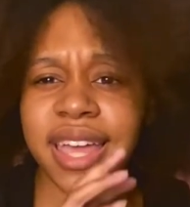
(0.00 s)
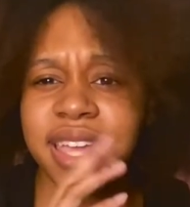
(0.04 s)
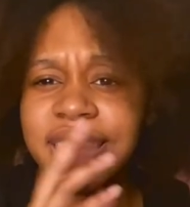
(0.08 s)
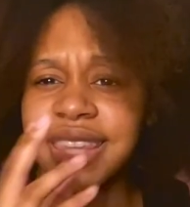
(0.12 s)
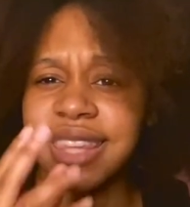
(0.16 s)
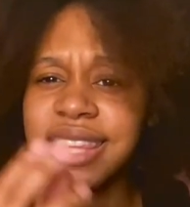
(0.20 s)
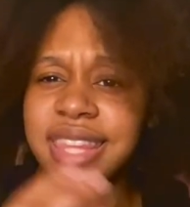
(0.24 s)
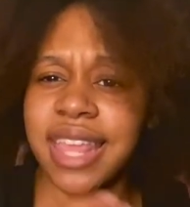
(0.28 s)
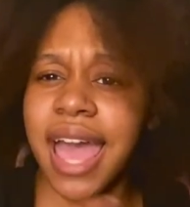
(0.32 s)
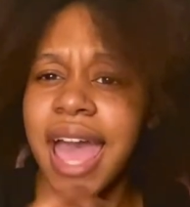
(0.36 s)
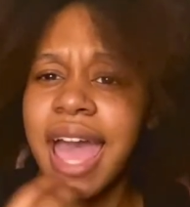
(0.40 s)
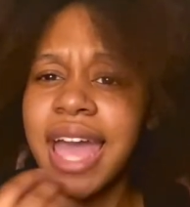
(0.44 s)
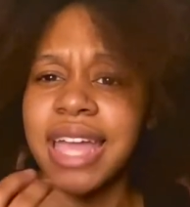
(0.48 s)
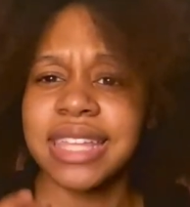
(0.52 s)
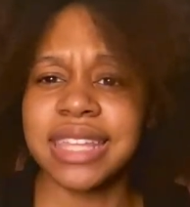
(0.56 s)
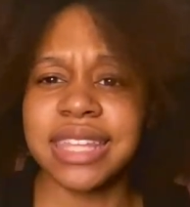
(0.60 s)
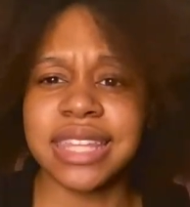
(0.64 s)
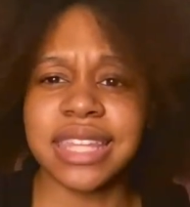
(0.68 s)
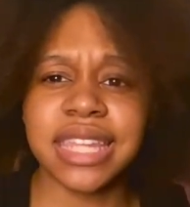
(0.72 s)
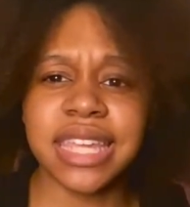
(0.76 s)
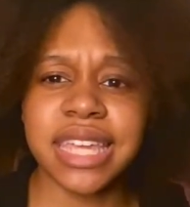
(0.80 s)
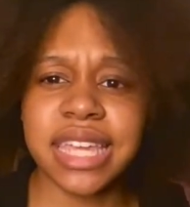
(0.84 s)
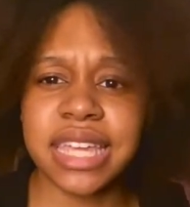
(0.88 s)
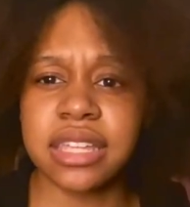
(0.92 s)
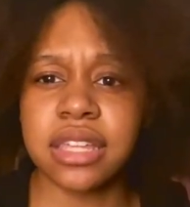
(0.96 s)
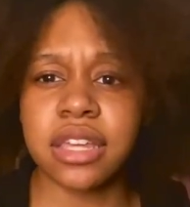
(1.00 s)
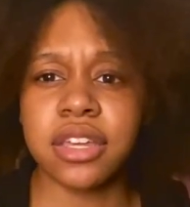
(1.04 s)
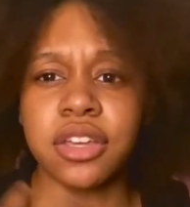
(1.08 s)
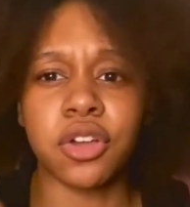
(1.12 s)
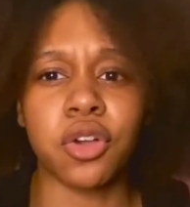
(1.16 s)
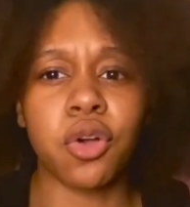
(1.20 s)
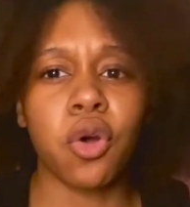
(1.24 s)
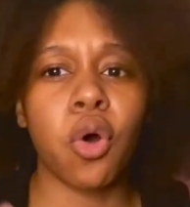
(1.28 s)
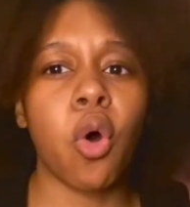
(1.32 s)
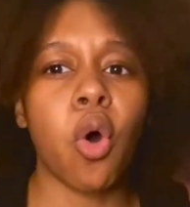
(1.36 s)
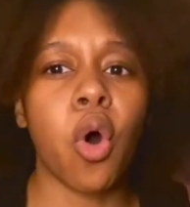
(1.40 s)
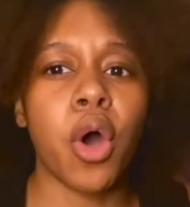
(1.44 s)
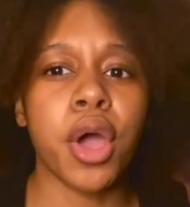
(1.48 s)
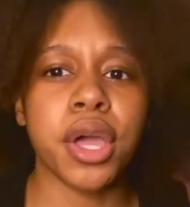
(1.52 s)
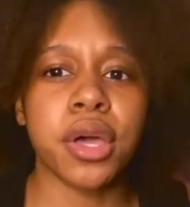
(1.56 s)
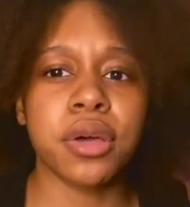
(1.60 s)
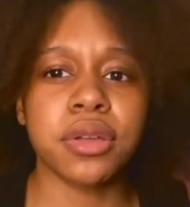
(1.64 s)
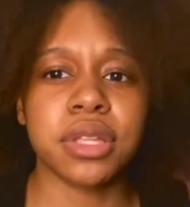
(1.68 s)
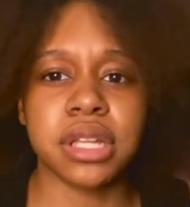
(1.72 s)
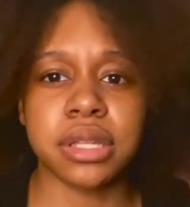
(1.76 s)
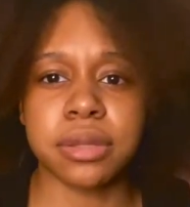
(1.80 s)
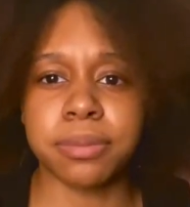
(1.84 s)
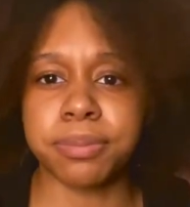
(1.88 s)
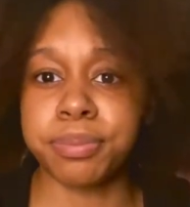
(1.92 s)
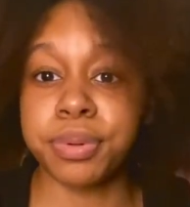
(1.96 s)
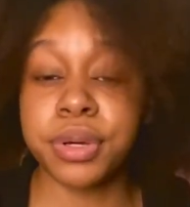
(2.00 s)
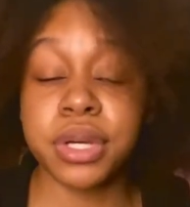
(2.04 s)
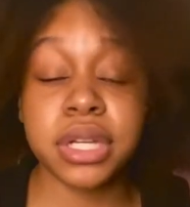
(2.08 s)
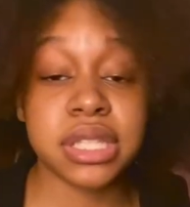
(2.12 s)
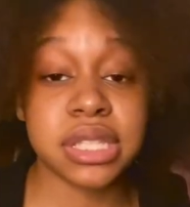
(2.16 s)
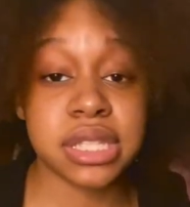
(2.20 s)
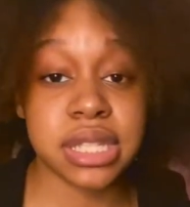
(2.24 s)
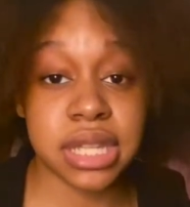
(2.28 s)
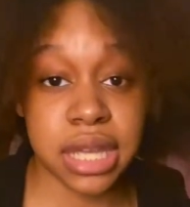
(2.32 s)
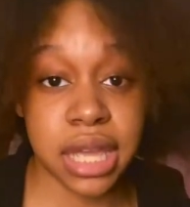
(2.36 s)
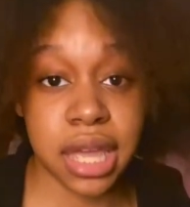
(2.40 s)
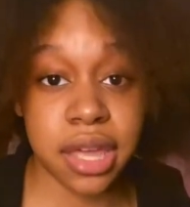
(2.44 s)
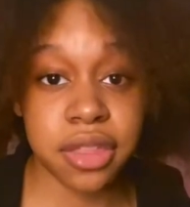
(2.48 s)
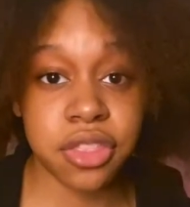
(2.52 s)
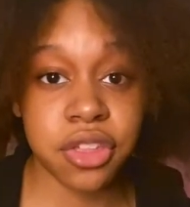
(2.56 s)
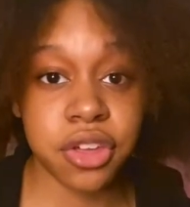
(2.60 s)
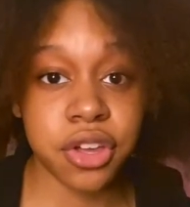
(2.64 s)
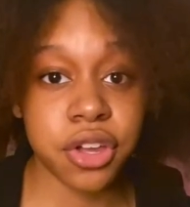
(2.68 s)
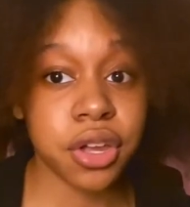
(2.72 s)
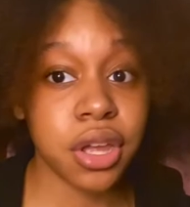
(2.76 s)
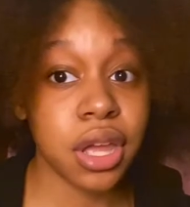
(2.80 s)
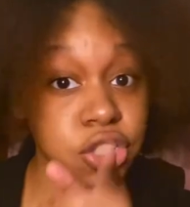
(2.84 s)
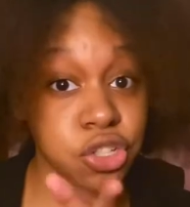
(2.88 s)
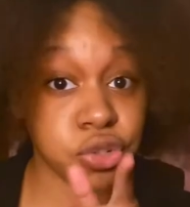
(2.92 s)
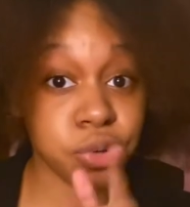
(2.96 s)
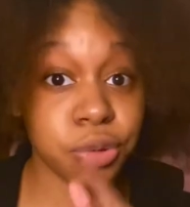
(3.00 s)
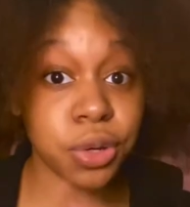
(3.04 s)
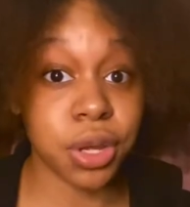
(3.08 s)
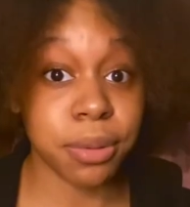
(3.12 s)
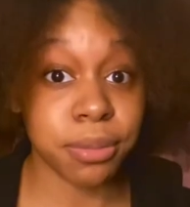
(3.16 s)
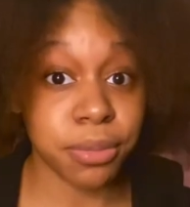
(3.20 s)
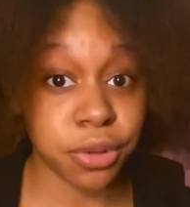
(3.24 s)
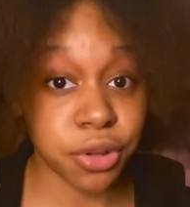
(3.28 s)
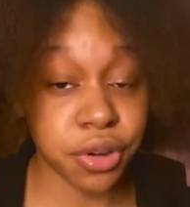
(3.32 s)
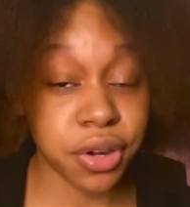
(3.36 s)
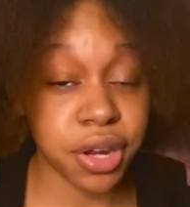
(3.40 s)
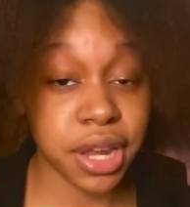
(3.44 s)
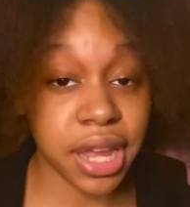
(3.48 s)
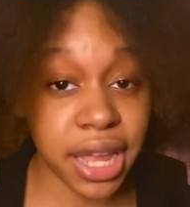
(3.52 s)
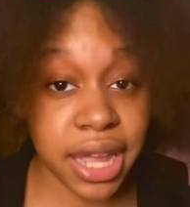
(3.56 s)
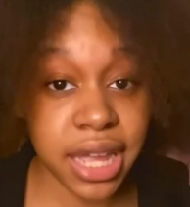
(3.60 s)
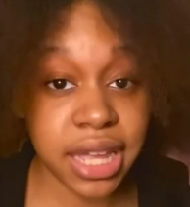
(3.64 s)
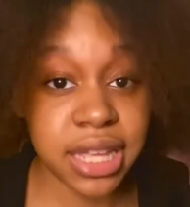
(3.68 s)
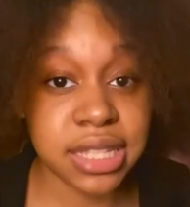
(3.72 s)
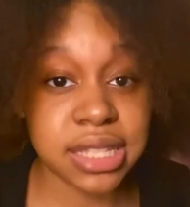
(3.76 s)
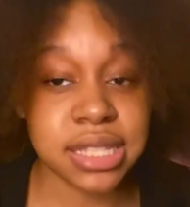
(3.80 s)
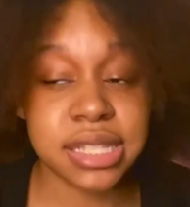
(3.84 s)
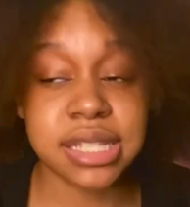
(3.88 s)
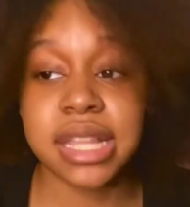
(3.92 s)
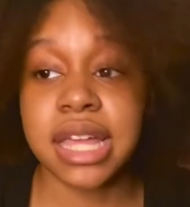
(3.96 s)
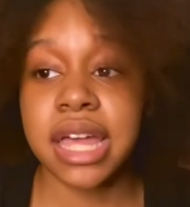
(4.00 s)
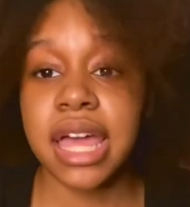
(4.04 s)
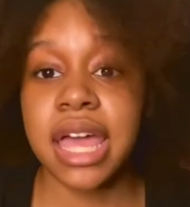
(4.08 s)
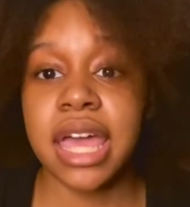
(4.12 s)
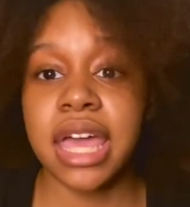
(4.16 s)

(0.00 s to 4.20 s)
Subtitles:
not neat and coiled and put together, trim your ends.